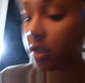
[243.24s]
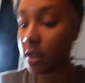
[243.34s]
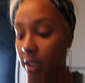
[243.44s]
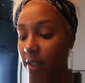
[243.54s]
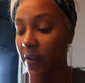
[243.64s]

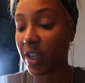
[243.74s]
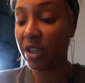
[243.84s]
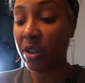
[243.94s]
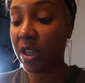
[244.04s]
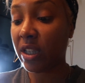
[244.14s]
Let's see if I can
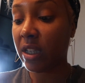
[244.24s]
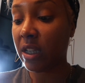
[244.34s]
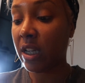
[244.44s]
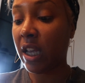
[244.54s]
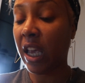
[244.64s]
do this
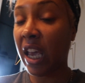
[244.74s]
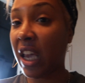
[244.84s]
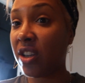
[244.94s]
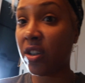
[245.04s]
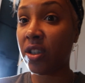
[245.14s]

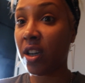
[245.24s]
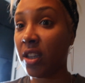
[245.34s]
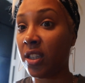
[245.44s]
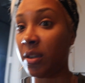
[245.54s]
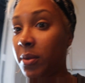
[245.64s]
and talk to y'all at
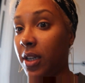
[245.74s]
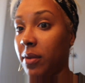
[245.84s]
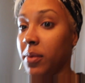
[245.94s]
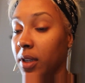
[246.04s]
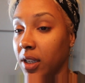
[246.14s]
the same
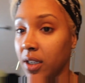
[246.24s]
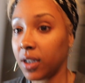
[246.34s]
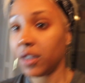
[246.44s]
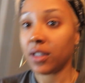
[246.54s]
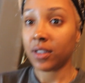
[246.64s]
time.
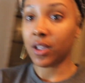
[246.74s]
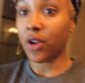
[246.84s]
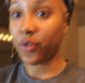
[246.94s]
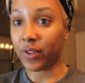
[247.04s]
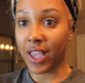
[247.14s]

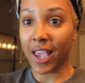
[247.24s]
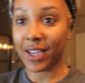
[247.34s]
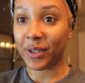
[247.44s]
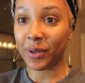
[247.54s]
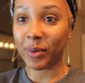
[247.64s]
Hopefully I
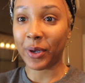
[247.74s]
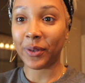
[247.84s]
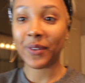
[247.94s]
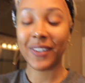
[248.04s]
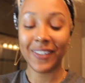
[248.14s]
can do it
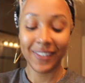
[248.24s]
both.